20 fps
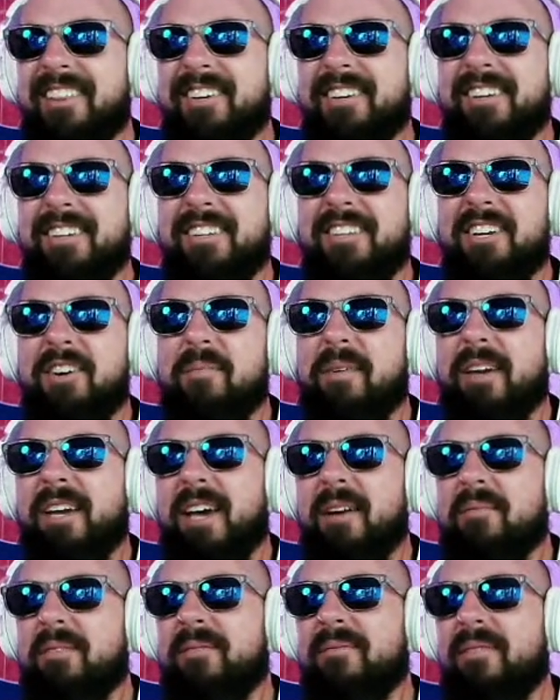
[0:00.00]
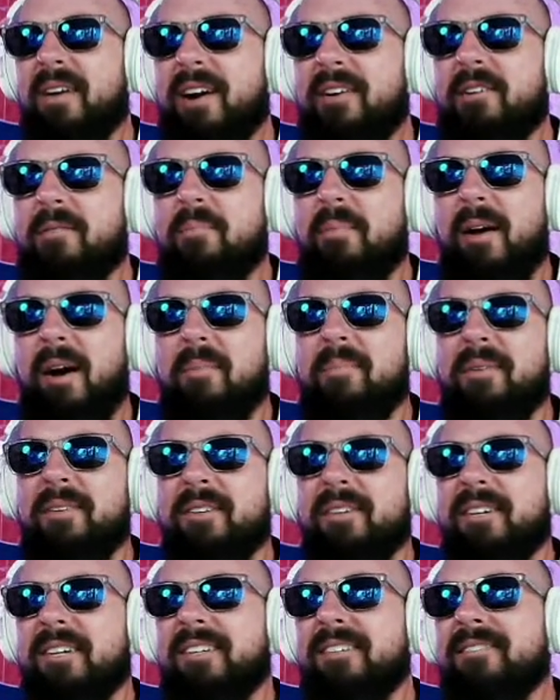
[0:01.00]
Yeah, they're becoming very
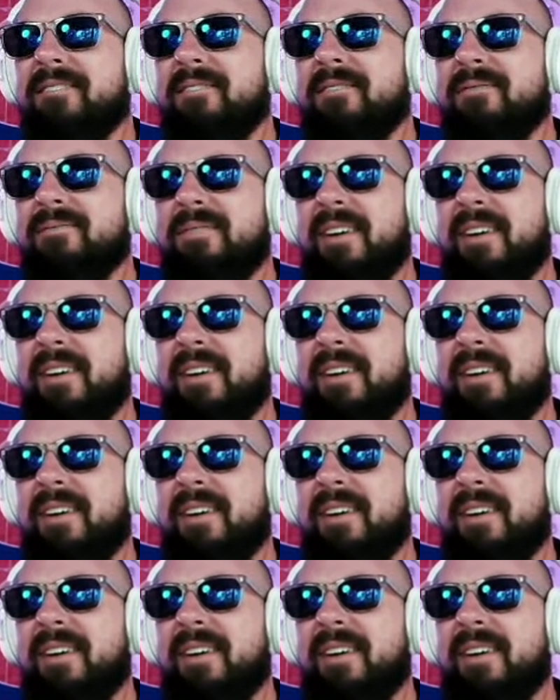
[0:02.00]
popular